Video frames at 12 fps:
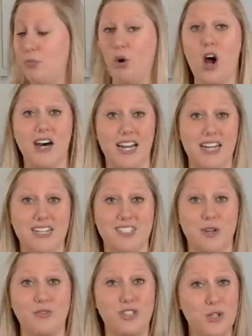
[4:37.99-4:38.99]
product.
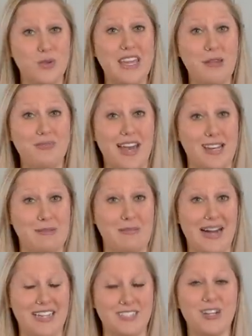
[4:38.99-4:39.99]
So do keep that in
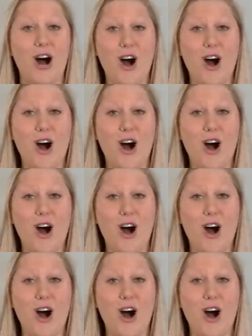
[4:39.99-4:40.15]
mind.